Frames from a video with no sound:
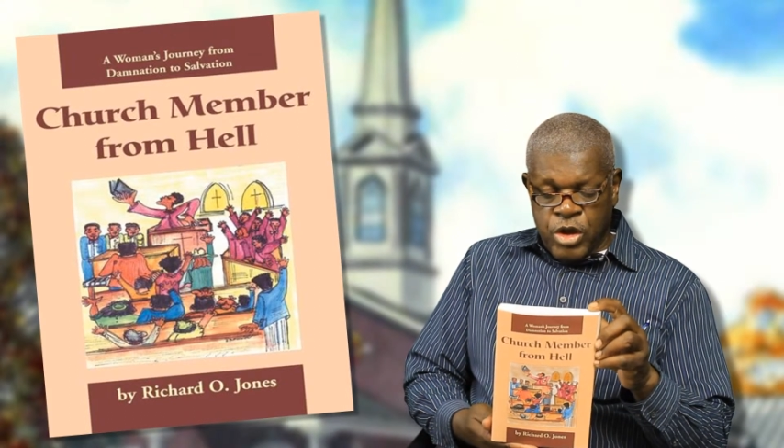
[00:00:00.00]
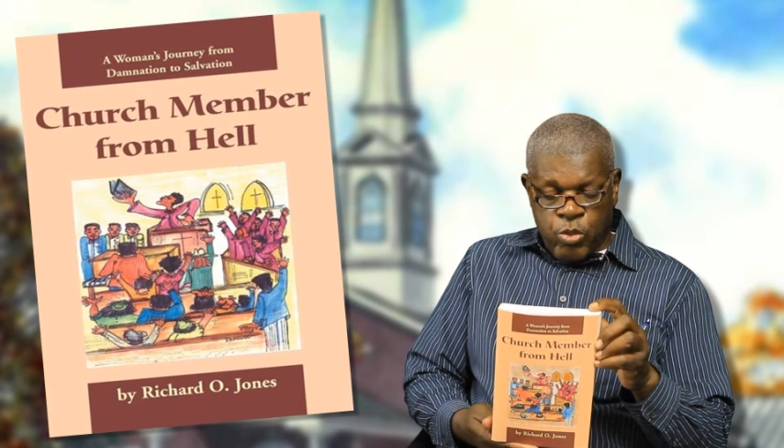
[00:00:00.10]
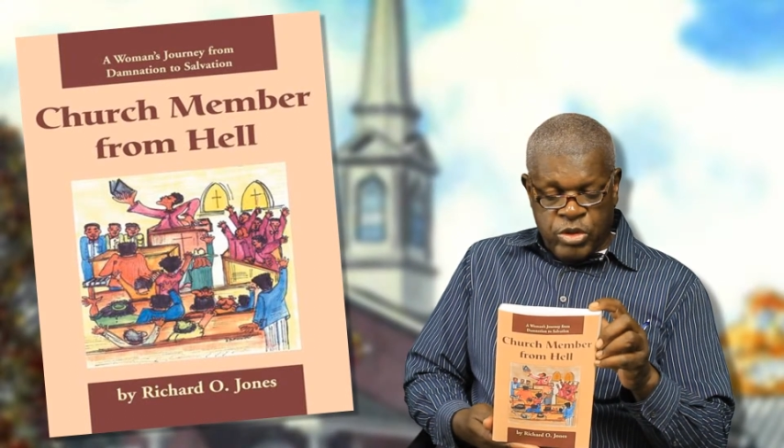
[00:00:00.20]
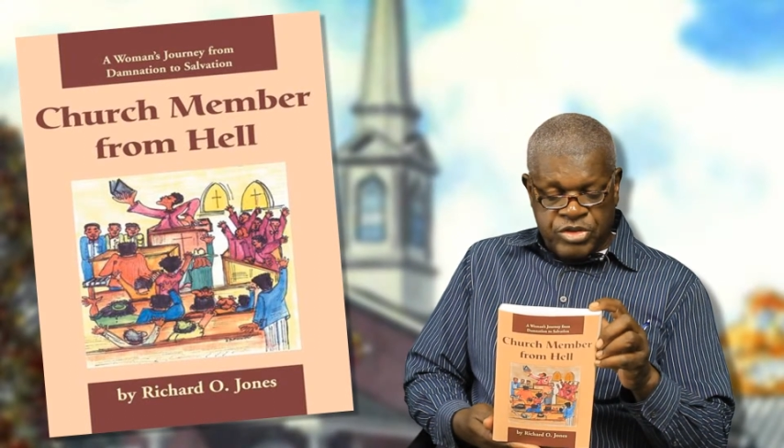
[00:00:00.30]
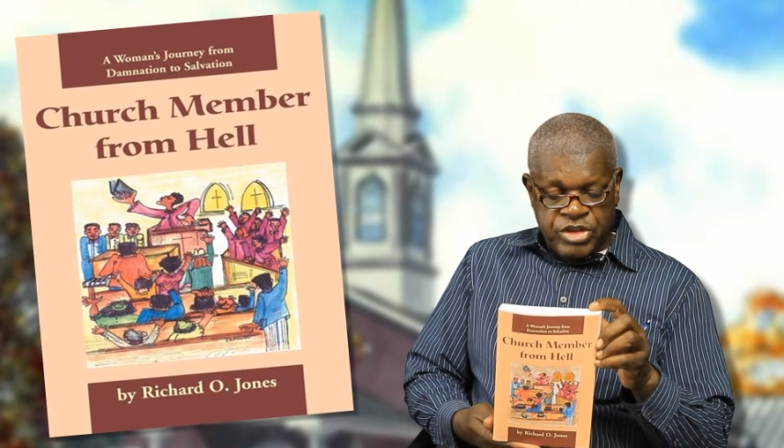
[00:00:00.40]

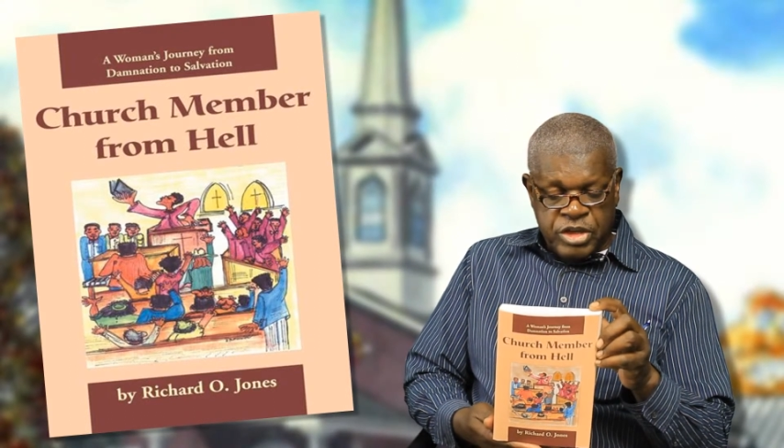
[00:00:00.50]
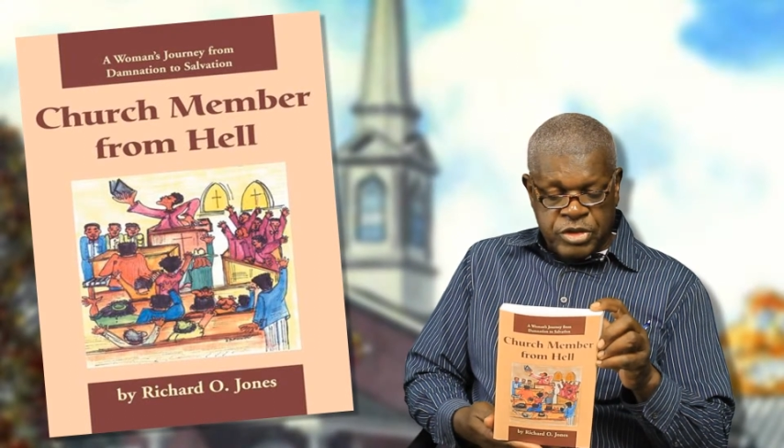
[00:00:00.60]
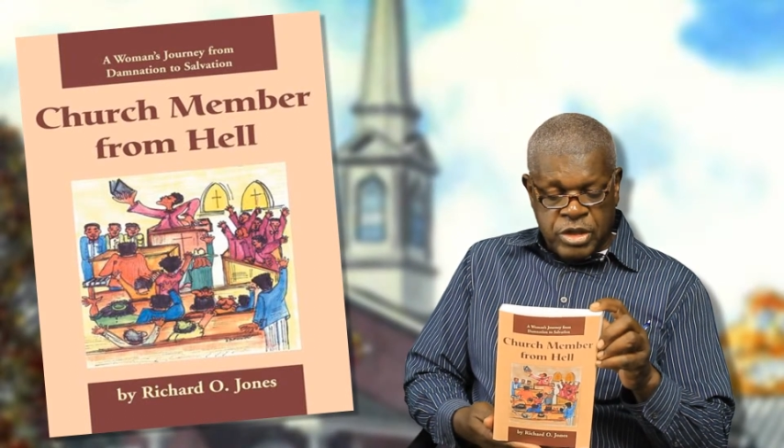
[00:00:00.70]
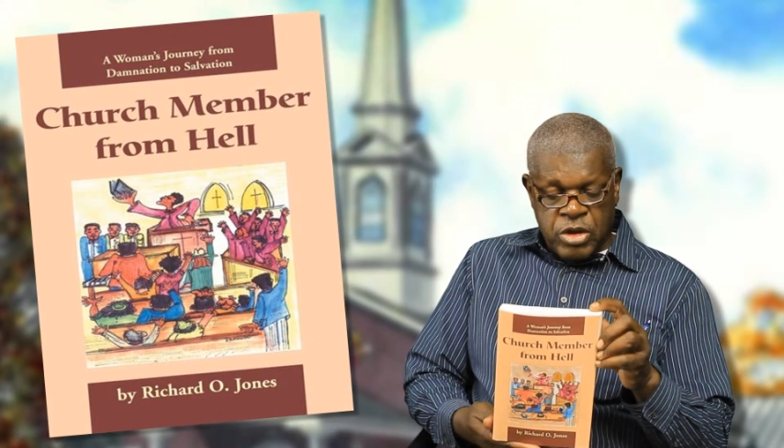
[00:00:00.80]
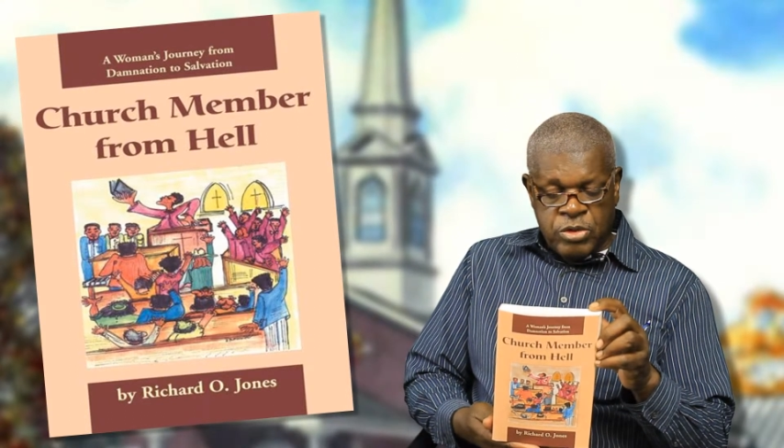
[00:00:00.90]
When she is
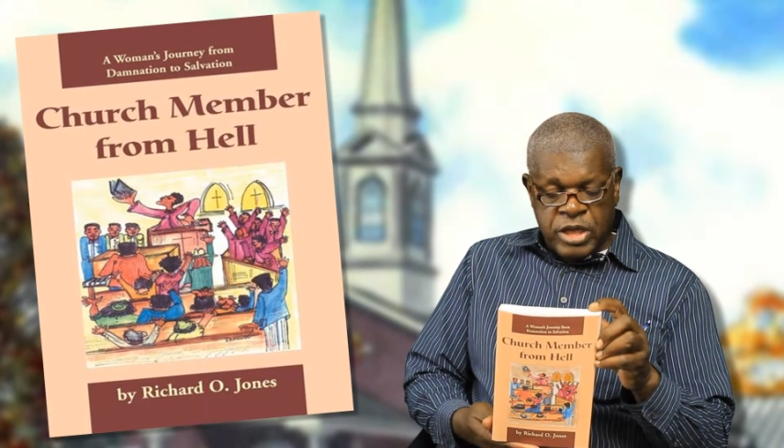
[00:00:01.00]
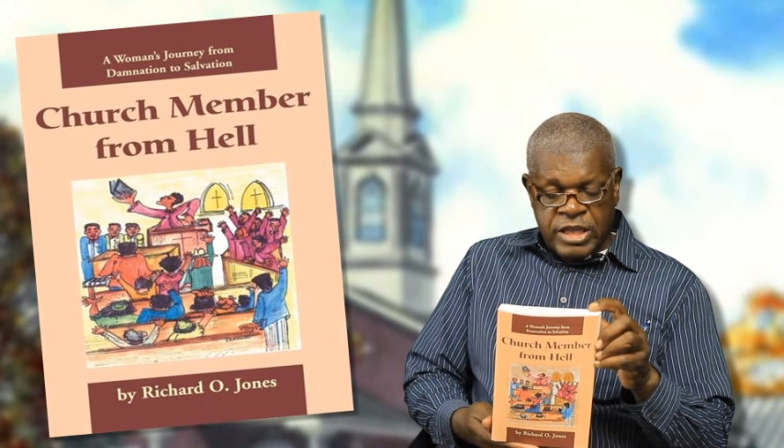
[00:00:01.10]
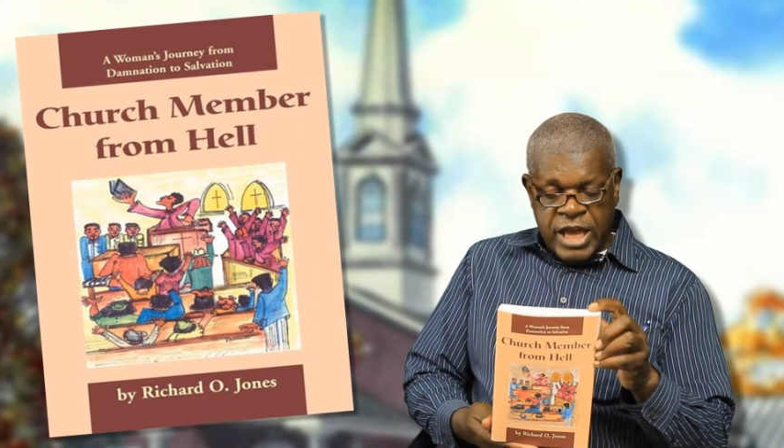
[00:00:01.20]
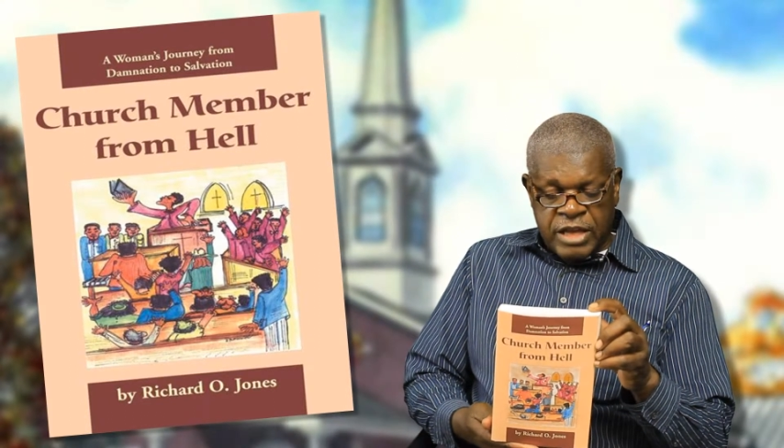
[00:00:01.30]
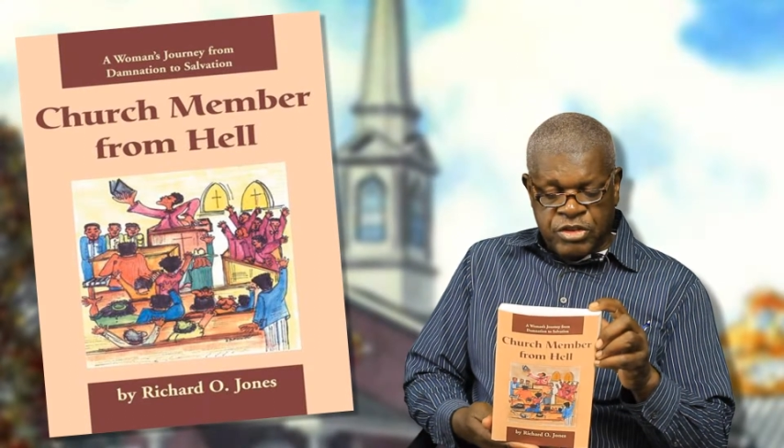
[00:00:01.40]
alone at
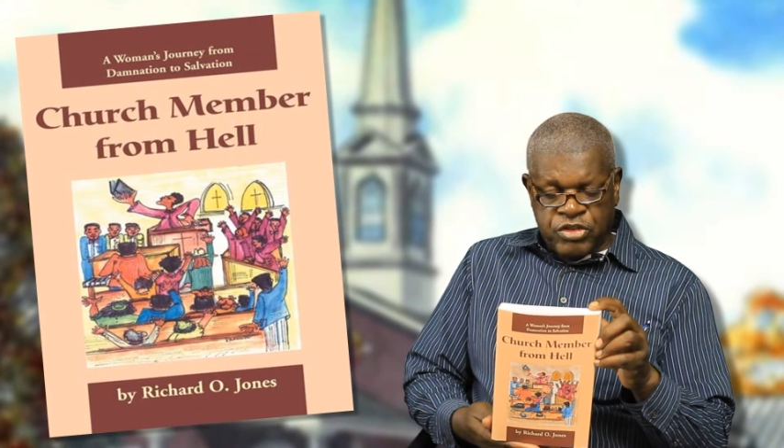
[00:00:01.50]
night, the